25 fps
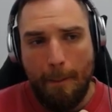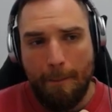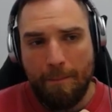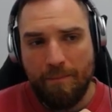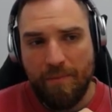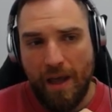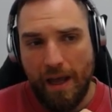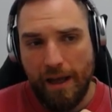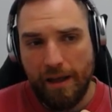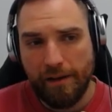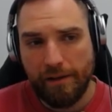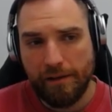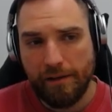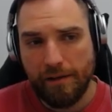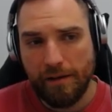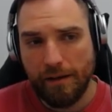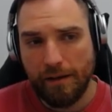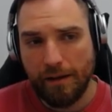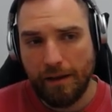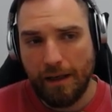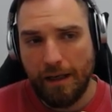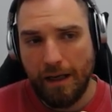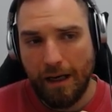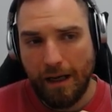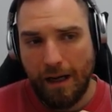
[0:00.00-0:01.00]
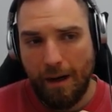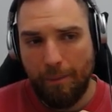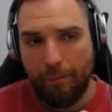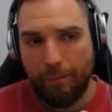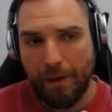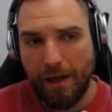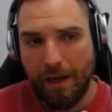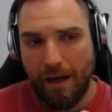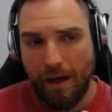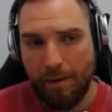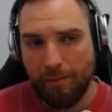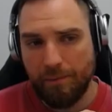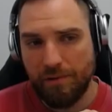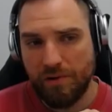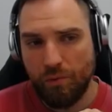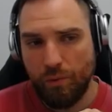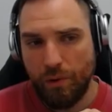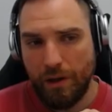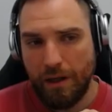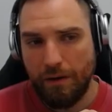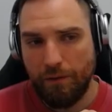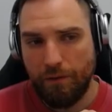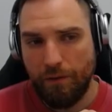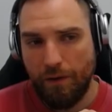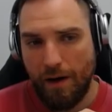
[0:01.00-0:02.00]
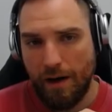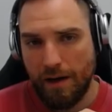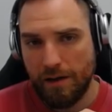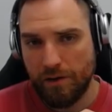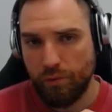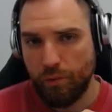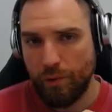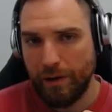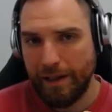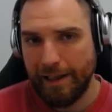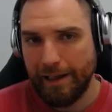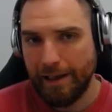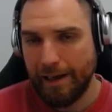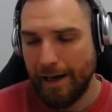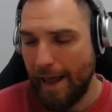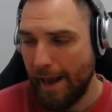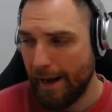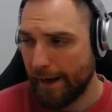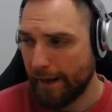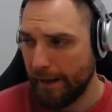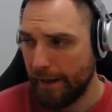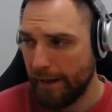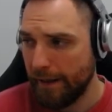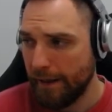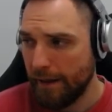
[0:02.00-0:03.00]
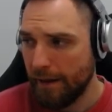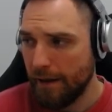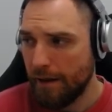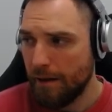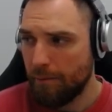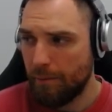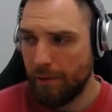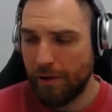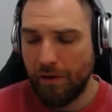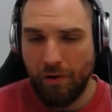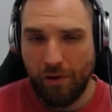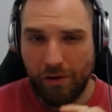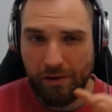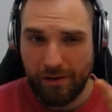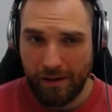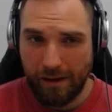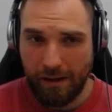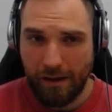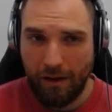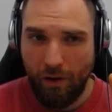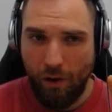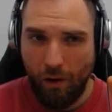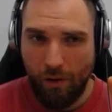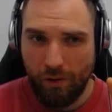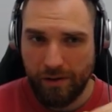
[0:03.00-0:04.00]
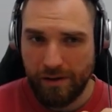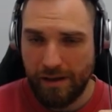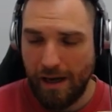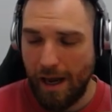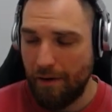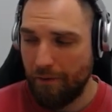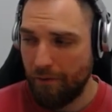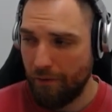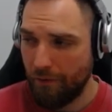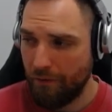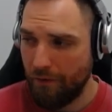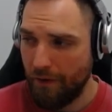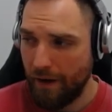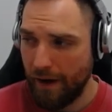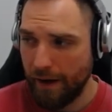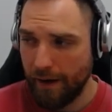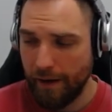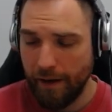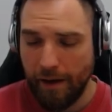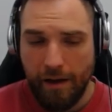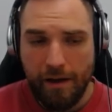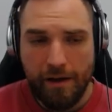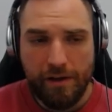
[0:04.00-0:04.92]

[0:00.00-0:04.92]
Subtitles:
And ClickUp becomes really fast, really laggy because it loads everything.